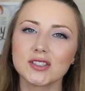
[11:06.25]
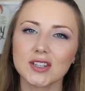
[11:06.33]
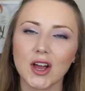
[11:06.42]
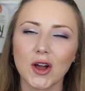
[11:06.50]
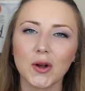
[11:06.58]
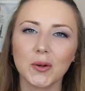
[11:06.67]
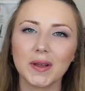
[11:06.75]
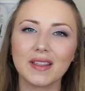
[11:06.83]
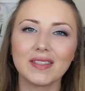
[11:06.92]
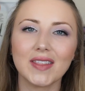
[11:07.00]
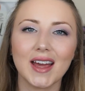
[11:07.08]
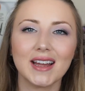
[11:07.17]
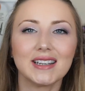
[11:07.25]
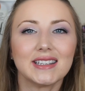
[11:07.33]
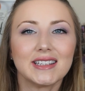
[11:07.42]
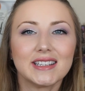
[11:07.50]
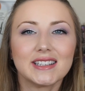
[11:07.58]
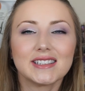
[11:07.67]
So that
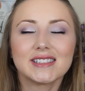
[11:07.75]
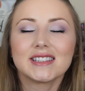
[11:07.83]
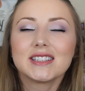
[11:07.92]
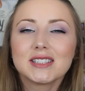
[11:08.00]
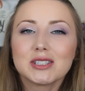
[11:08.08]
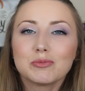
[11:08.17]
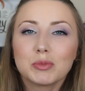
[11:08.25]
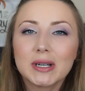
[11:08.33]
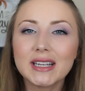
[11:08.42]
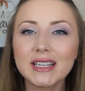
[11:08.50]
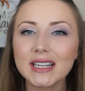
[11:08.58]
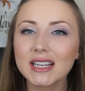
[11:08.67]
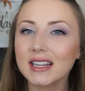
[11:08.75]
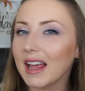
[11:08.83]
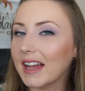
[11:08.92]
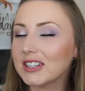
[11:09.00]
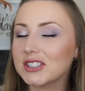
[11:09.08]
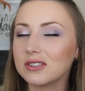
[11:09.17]
is the spring
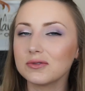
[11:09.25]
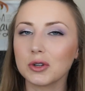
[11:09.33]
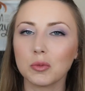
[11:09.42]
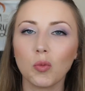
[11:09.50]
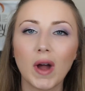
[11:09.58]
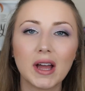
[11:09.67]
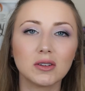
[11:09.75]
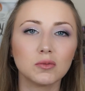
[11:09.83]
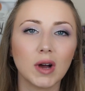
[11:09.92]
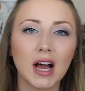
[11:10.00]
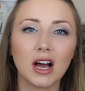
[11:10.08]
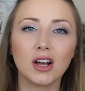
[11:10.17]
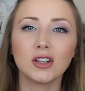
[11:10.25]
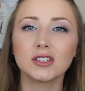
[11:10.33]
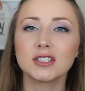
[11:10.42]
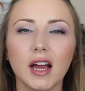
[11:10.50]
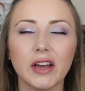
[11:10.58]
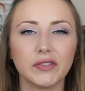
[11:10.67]
collection from Wet n
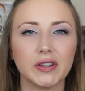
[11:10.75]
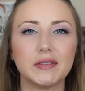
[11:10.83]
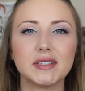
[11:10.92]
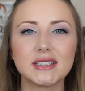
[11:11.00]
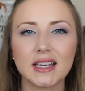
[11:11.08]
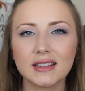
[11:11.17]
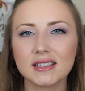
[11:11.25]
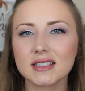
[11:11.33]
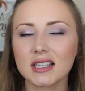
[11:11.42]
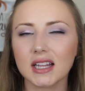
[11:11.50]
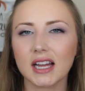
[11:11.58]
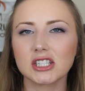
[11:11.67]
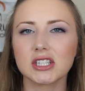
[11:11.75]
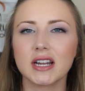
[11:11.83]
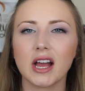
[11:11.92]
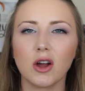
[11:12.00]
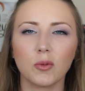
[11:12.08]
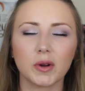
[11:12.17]
Wild. If you've seen this collection
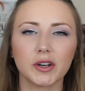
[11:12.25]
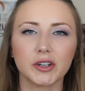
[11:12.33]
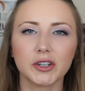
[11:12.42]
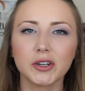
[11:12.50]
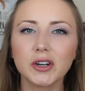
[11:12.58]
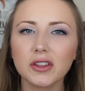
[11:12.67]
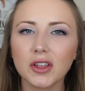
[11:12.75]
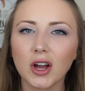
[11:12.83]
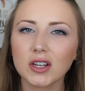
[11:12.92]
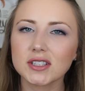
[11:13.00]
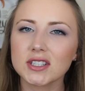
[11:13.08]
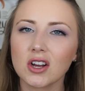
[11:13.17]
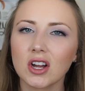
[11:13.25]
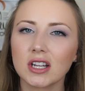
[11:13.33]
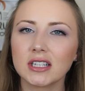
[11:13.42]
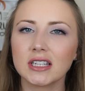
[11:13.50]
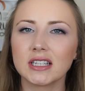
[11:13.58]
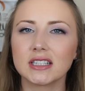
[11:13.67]
out, what are your thoughts
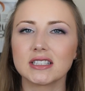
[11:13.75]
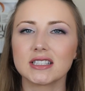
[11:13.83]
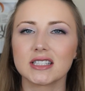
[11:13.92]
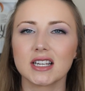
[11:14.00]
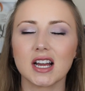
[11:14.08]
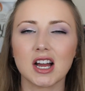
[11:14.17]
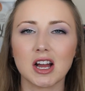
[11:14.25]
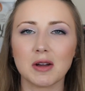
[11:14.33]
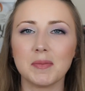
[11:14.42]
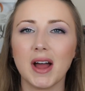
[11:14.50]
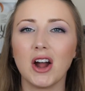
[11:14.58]
on it? Um,